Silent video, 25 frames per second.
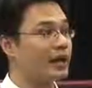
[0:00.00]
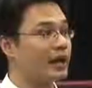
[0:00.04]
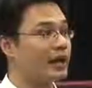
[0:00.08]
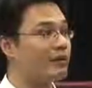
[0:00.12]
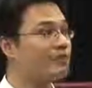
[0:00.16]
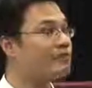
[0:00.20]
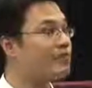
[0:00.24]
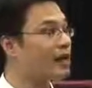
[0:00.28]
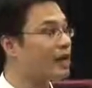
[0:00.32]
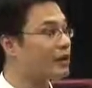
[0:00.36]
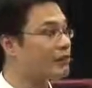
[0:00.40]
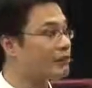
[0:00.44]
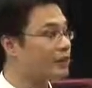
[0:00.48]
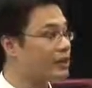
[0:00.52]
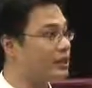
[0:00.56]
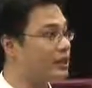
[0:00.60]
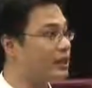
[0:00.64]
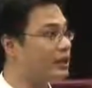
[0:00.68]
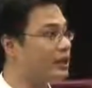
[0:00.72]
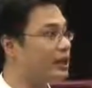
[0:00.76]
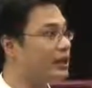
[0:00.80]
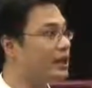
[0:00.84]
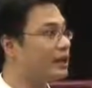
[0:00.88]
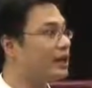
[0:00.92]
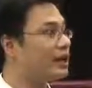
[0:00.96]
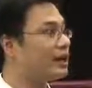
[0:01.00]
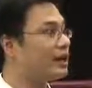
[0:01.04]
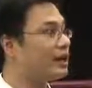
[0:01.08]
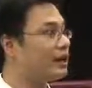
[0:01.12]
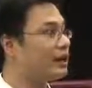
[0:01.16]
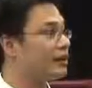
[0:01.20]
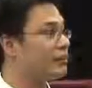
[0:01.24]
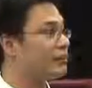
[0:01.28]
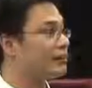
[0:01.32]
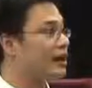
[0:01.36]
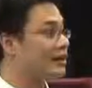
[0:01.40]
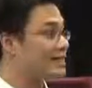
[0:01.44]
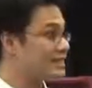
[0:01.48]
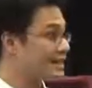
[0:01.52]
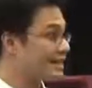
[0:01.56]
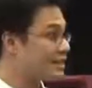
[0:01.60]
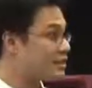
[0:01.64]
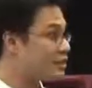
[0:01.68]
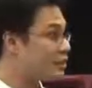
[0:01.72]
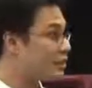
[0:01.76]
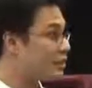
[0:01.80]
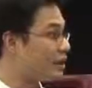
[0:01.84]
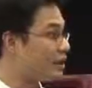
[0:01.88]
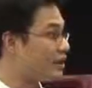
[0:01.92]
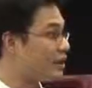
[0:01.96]
MYP
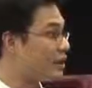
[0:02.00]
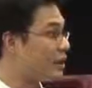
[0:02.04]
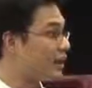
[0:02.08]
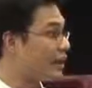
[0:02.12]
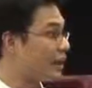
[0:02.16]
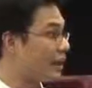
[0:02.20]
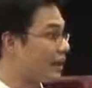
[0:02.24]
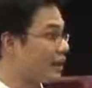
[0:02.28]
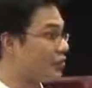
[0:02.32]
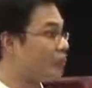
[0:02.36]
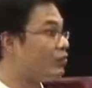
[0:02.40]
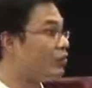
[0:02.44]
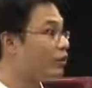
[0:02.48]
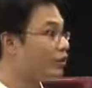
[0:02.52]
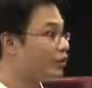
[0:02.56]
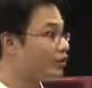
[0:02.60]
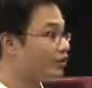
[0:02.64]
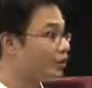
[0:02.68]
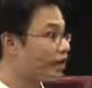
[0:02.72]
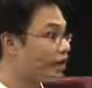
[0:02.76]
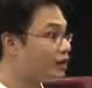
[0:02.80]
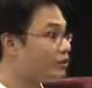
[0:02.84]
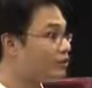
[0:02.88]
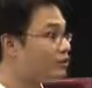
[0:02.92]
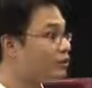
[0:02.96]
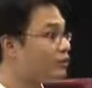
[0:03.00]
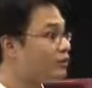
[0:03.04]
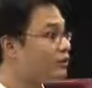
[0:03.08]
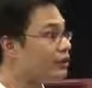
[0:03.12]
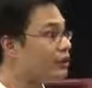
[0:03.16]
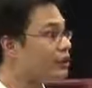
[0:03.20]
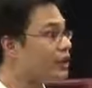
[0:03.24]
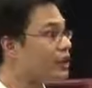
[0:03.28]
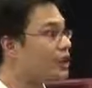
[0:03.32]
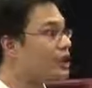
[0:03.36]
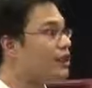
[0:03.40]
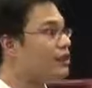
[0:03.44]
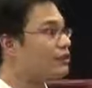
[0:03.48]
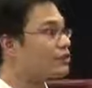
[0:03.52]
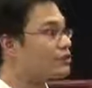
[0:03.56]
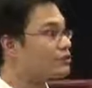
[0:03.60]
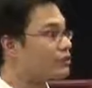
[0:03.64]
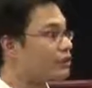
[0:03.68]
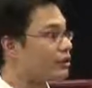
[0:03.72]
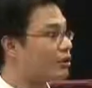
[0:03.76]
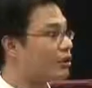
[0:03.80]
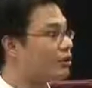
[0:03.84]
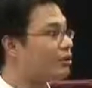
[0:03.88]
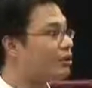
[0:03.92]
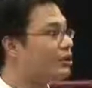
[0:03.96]
assessment and moderation.
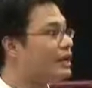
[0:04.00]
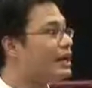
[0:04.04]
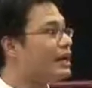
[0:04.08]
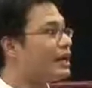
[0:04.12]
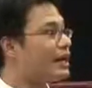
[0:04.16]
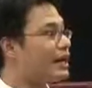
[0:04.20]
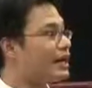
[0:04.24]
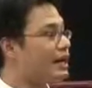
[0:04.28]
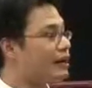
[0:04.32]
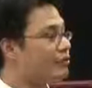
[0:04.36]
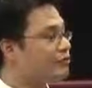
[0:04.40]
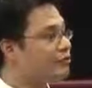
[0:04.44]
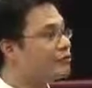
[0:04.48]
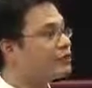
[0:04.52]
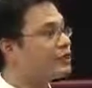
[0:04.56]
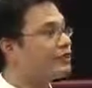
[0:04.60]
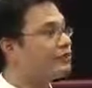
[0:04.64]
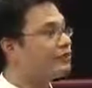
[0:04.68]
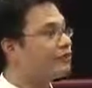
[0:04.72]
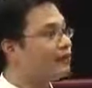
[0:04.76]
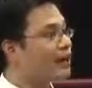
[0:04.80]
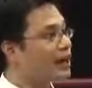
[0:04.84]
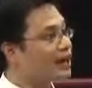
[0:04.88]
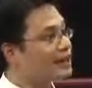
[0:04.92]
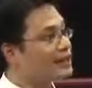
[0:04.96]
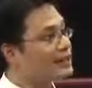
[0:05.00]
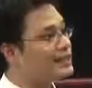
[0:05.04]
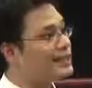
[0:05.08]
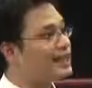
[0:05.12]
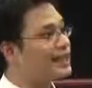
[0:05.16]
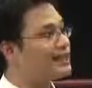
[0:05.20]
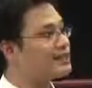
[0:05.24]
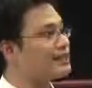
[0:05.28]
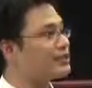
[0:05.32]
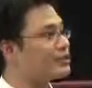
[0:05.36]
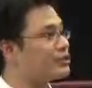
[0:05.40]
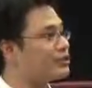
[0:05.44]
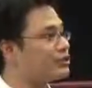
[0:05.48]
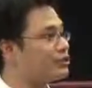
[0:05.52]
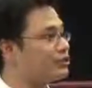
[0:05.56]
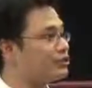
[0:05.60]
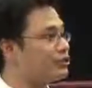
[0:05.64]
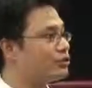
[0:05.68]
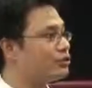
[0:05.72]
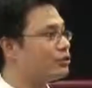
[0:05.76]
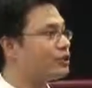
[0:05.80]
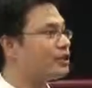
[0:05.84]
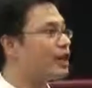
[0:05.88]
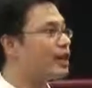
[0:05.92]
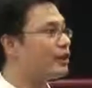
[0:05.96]
So if we find that the
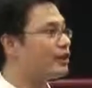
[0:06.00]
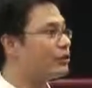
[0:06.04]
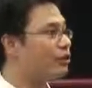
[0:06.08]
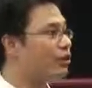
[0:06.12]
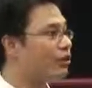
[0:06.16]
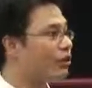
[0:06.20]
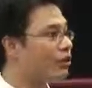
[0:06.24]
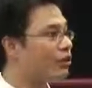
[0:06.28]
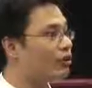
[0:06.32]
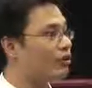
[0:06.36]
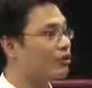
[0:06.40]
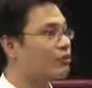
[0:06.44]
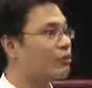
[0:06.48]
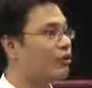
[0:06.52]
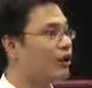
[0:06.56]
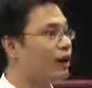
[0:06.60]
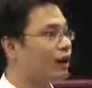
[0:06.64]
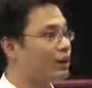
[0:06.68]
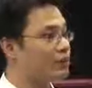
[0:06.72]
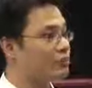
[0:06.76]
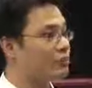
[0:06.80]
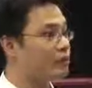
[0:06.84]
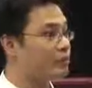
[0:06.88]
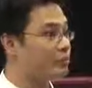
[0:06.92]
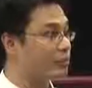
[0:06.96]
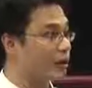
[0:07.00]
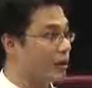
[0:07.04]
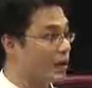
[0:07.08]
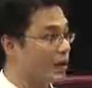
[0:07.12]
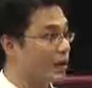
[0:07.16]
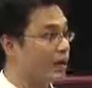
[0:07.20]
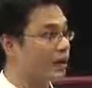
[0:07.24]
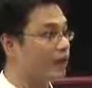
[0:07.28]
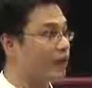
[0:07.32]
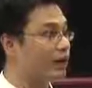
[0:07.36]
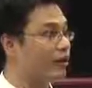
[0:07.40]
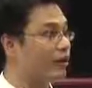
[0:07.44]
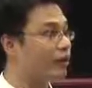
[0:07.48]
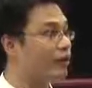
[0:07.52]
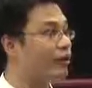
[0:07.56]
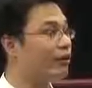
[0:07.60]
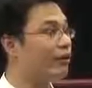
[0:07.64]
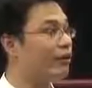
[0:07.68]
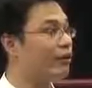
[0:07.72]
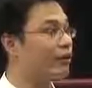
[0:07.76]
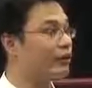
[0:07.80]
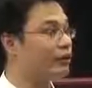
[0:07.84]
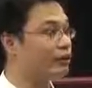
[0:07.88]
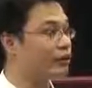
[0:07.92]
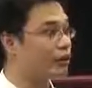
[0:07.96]
students are not quite prepared
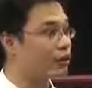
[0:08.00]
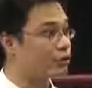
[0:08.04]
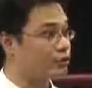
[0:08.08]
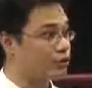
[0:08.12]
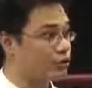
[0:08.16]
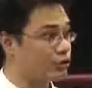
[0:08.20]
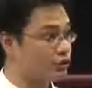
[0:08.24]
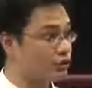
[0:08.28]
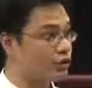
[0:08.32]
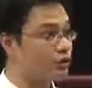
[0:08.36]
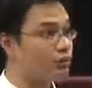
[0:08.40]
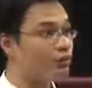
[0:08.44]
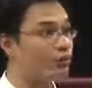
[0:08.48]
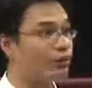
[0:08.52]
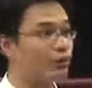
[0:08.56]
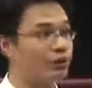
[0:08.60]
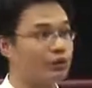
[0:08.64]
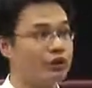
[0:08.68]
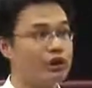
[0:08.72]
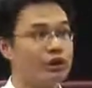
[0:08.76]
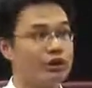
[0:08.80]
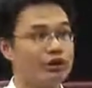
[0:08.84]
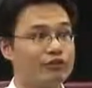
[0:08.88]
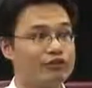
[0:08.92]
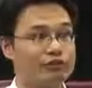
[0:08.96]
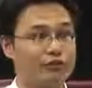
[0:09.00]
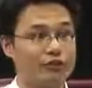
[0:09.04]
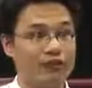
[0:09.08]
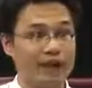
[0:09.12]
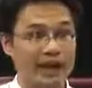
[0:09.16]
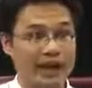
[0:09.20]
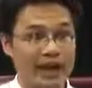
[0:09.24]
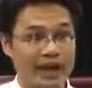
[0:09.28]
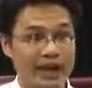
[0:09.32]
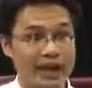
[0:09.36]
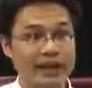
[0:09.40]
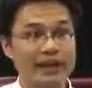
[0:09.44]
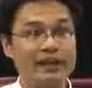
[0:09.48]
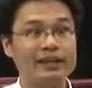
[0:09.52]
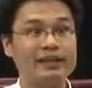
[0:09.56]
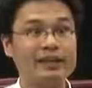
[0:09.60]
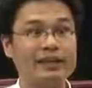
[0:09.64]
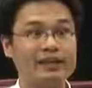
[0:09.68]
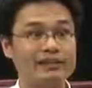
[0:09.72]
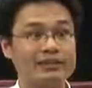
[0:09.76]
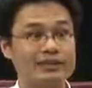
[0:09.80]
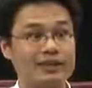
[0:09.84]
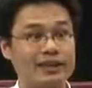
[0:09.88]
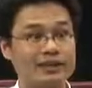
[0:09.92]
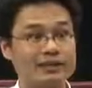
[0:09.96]
or not suitable for A
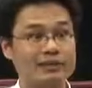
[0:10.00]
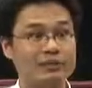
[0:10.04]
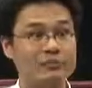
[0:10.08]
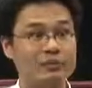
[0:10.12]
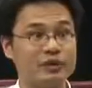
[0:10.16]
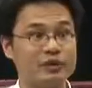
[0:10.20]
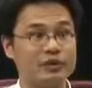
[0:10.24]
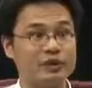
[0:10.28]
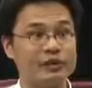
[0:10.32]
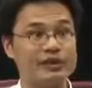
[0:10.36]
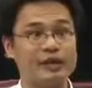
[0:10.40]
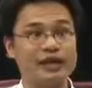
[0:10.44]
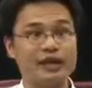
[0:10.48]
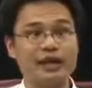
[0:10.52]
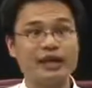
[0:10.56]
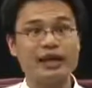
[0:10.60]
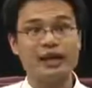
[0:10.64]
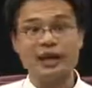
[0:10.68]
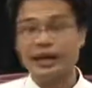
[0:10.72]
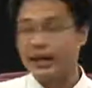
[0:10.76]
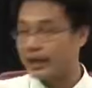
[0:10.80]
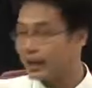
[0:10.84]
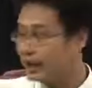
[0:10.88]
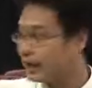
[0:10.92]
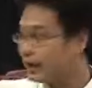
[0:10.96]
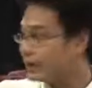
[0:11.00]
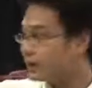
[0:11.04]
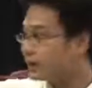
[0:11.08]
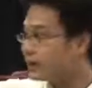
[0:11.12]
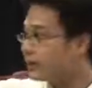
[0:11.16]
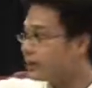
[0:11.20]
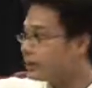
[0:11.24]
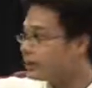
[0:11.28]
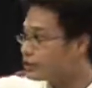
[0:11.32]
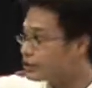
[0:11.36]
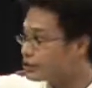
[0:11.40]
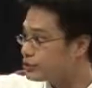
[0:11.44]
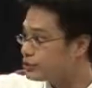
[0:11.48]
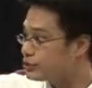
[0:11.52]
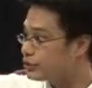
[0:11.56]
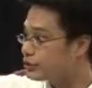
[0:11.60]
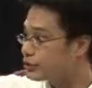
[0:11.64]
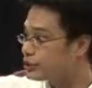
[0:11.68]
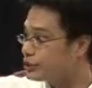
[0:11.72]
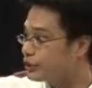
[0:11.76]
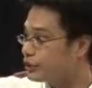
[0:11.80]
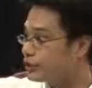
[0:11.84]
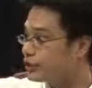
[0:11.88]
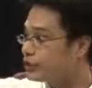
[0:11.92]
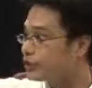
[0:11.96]
assessment, and the
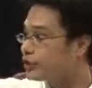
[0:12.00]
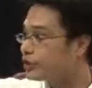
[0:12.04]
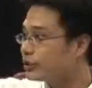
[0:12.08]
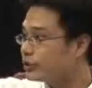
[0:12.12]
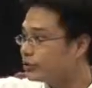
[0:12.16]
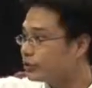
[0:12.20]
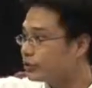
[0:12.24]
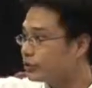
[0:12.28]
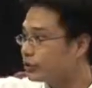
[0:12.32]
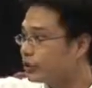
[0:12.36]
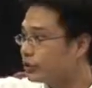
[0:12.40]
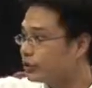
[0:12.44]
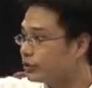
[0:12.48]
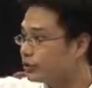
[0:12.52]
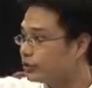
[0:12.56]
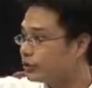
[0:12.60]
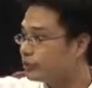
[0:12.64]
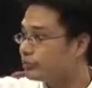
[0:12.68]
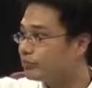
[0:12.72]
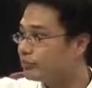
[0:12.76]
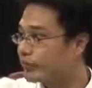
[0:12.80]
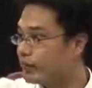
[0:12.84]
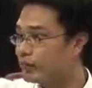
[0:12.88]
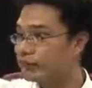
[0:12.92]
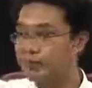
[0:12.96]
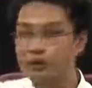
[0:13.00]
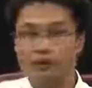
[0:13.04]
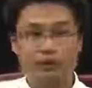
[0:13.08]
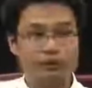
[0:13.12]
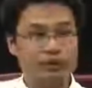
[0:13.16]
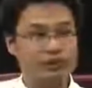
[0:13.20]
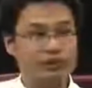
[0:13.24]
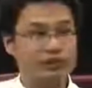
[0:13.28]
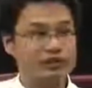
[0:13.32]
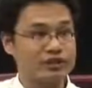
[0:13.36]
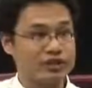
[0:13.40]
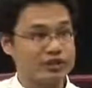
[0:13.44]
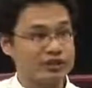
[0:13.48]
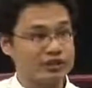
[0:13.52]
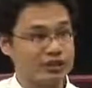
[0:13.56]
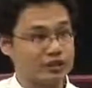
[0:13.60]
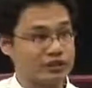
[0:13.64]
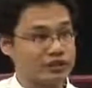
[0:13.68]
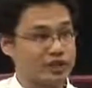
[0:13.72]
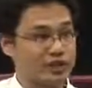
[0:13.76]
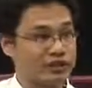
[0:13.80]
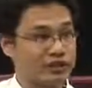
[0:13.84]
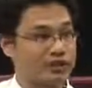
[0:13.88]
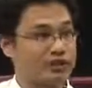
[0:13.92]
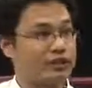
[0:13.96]
student will maybe with a
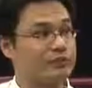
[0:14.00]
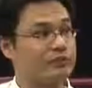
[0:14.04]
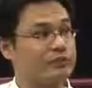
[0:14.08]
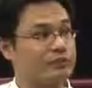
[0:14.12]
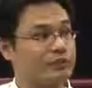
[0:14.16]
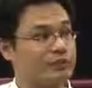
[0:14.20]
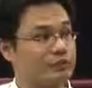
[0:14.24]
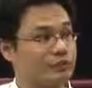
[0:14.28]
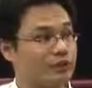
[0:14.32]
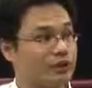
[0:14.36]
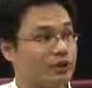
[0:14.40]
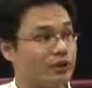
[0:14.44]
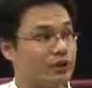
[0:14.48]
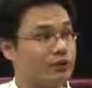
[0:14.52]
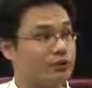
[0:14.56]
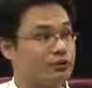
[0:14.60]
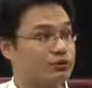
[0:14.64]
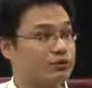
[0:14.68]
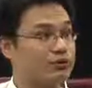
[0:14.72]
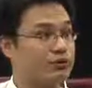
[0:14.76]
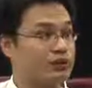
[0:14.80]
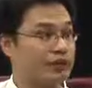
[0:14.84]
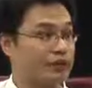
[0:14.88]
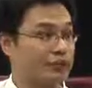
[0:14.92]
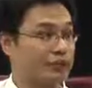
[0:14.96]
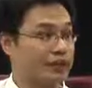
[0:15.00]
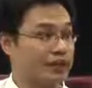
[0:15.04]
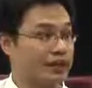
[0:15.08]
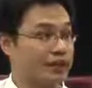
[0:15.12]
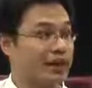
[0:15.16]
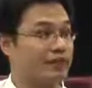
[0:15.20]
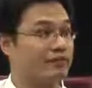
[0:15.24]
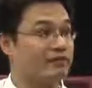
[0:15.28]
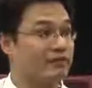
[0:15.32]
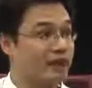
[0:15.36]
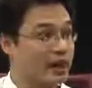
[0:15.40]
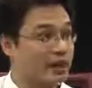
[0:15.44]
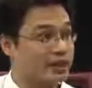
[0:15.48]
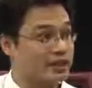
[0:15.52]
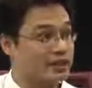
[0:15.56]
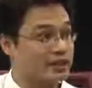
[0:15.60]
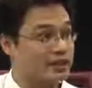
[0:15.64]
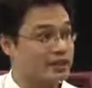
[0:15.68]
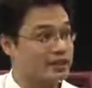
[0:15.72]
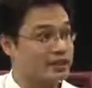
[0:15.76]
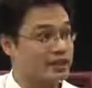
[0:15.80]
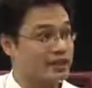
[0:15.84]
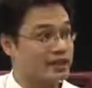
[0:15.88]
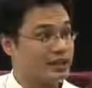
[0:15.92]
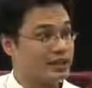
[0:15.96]
suggestion to go to the B
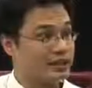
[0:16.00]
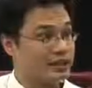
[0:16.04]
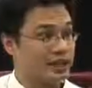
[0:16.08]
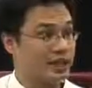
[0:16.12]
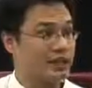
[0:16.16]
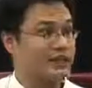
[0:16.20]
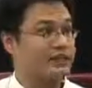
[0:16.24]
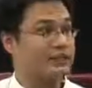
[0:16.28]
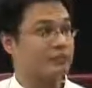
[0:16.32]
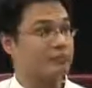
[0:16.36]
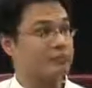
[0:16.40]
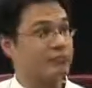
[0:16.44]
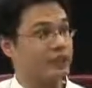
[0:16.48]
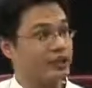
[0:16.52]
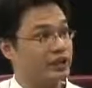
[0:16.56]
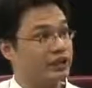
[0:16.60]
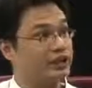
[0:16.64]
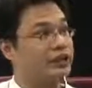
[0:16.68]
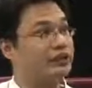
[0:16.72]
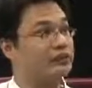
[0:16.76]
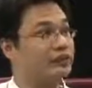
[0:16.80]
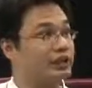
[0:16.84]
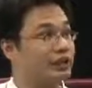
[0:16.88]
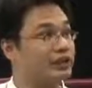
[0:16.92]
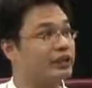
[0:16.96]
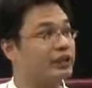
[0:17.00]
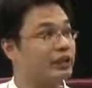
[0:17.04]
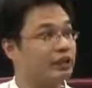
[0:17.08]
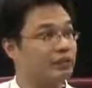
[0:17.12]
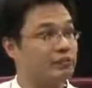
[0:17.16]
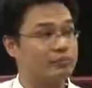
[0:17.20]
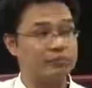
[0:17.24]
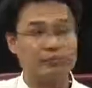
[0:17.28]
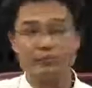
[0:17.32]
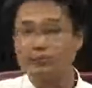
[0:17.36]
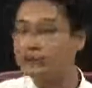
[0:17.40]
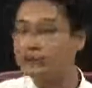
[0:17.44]
advanced. That's the B curriculum.